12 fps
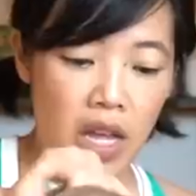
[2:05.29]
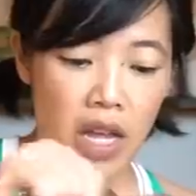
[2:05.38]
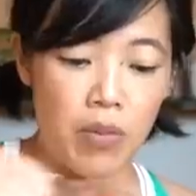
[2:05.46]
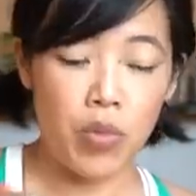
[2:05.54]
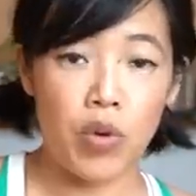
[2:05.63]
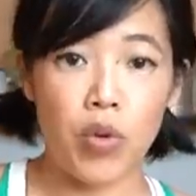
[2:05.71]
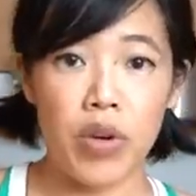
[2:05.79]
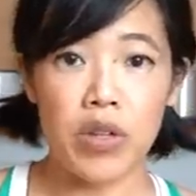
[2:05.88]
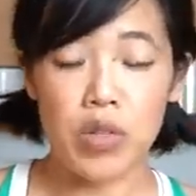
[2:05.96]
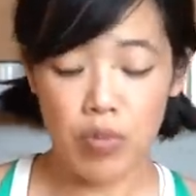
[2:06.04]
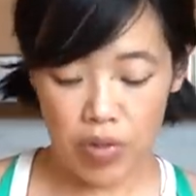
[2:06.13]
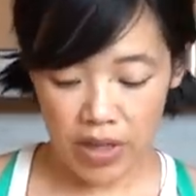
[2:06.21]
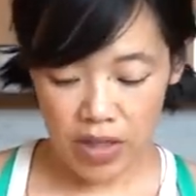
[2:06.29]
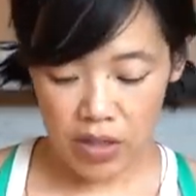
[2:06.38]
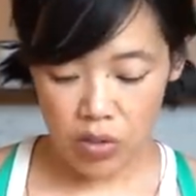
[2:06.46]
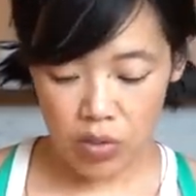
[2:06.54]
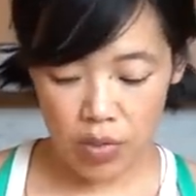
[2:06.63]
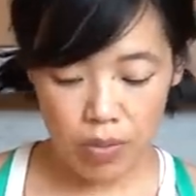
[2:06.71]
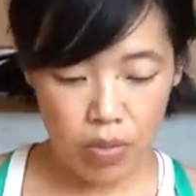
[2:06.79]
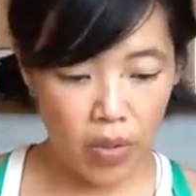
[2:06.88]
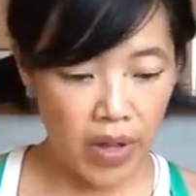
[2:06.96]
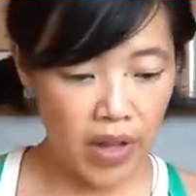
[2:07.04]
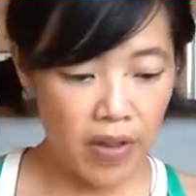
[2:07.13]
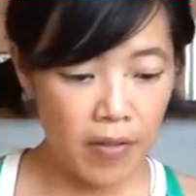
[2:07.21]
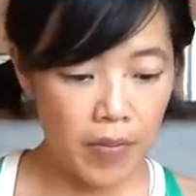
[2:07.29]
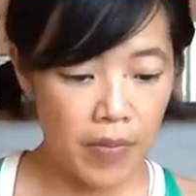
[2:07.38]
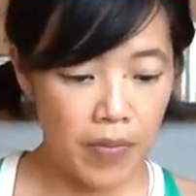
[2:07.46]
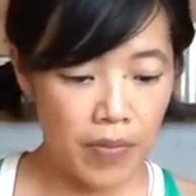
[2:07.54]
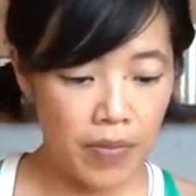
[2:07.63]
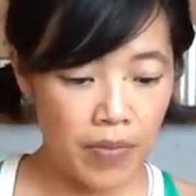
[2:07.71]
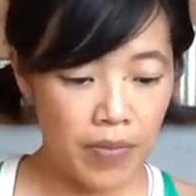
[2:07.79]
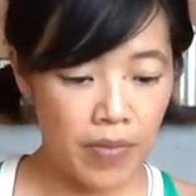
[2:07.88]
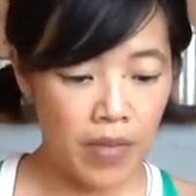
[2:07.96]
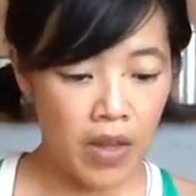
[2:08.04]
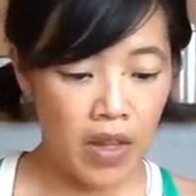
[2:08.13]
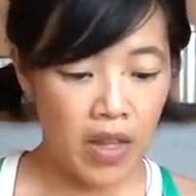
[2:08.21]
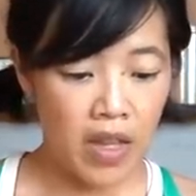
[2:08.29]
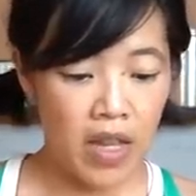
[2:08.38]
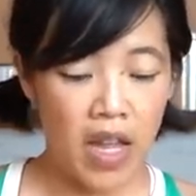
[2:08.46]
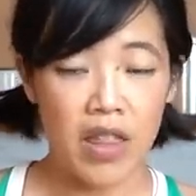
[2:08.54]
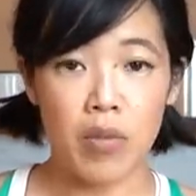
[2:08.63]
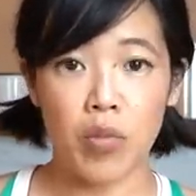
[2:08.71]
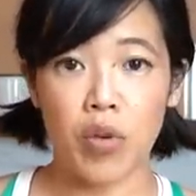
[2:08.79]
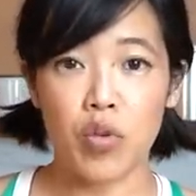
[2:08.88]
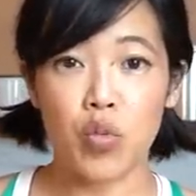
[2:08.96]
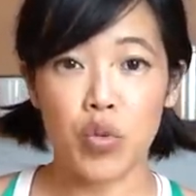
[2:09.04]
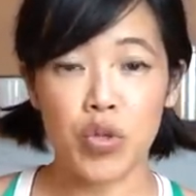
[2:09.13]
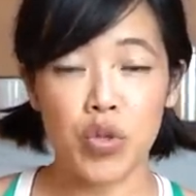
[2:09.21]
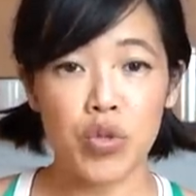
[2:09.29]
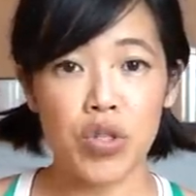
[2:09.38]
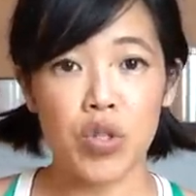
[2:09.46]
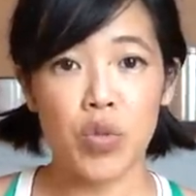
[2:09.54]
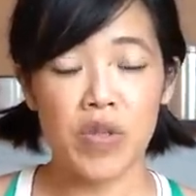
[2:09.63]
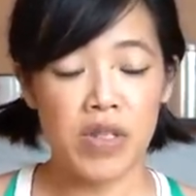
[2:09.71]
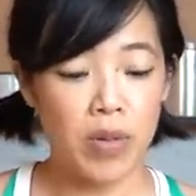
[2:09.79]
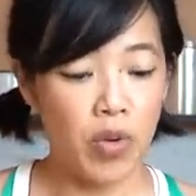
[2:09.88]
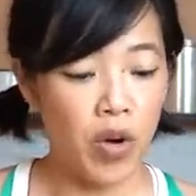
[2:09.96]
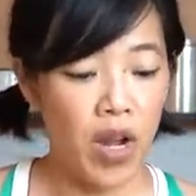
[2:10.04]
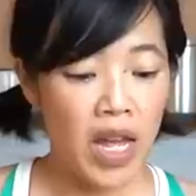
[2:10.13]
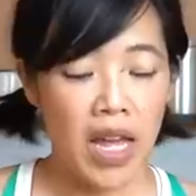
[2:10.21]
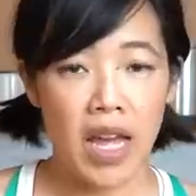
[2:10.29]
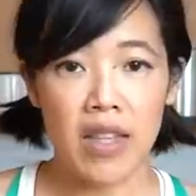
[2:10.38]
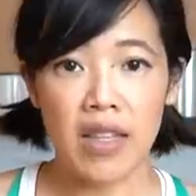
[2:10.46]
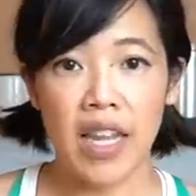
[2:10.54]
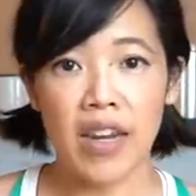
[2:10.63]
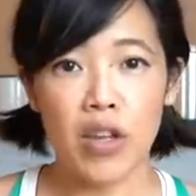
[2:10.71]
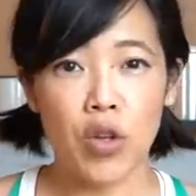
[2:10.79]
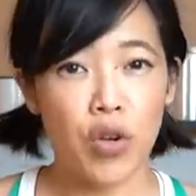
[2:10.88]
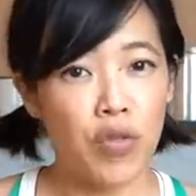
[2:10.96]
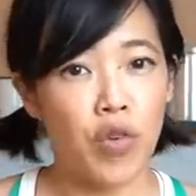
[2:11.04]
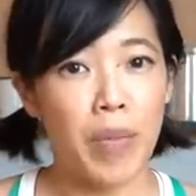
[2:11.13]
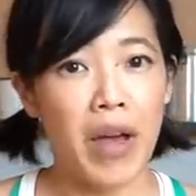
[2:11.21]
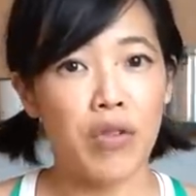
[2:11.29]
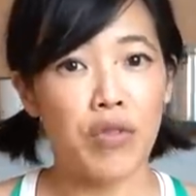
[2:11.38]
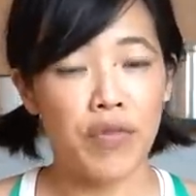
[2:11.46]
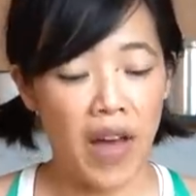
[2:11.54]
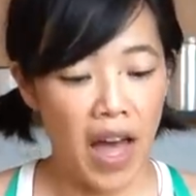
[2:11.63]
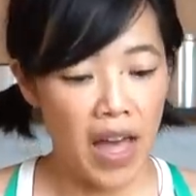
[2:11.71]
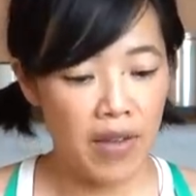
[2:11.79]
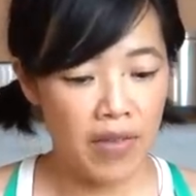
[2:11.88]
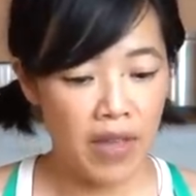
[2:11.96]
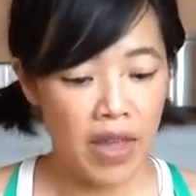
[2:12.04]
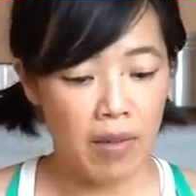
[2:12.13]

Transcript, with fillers: And we're going to bring this to a boil. And then we're going to reduce it to a simmer and let it cook for about five